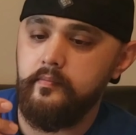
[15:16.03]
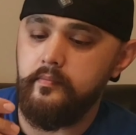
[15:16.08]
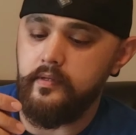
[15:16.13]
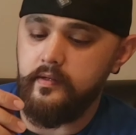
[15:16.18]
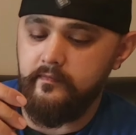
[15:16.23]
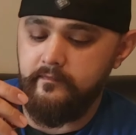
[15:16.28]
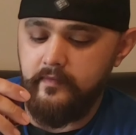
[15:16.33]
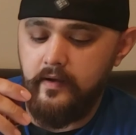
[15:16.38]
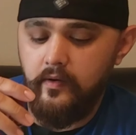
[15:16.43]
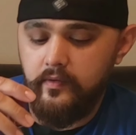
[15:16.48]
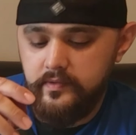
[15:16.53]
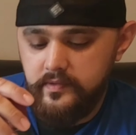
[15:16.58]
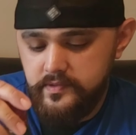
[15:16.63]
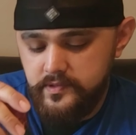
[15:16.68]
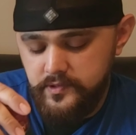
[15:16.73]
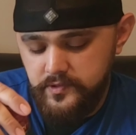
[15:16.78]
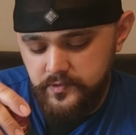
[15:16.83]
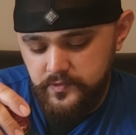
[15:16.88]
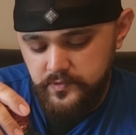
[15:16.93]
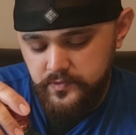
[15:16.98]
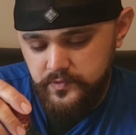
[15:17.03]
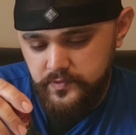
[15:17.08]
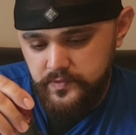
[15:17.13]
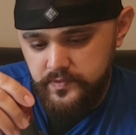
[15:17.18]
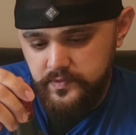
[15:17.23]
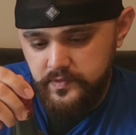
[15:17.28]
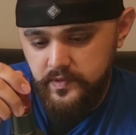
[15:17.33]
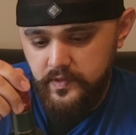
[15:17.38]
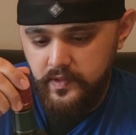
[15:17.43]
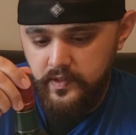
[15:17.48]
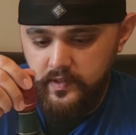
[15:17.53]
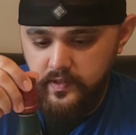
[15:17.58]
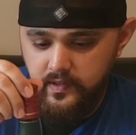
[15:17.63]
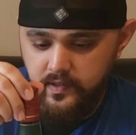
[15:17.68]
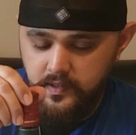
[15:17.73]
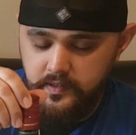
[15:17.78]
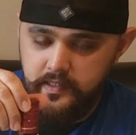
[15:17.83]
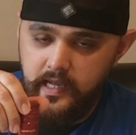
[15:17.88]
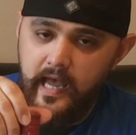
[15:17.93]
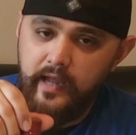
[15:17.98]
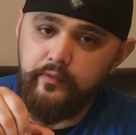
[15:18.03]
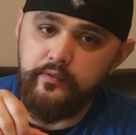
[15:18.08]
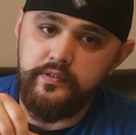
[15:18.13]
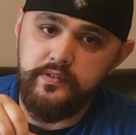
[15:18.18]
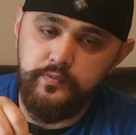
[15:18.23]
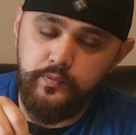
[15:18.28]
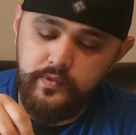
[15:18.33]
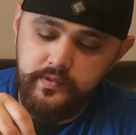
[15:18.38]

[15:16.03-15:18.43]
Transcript: But if I were to choose an Irish